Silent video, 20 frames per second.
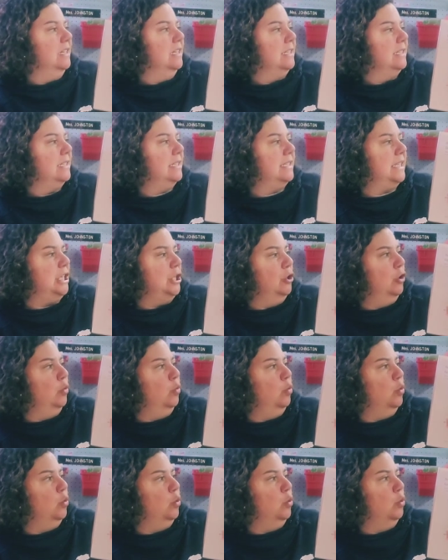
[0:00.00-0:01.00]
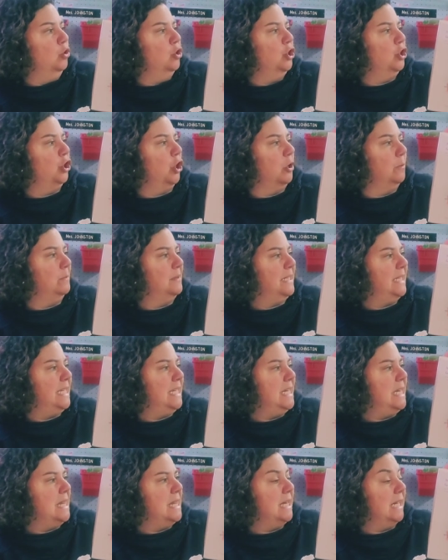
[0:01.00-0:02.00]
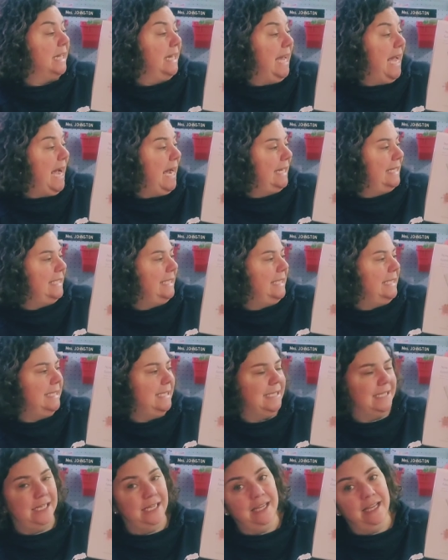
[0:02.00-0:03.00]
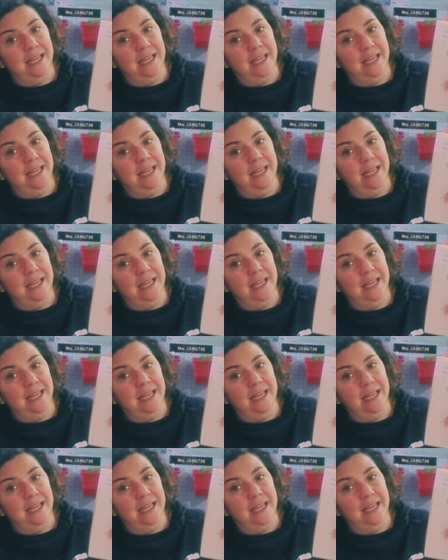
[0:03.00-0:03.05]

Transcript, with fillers: steel wool, sharp teeth, a cactus.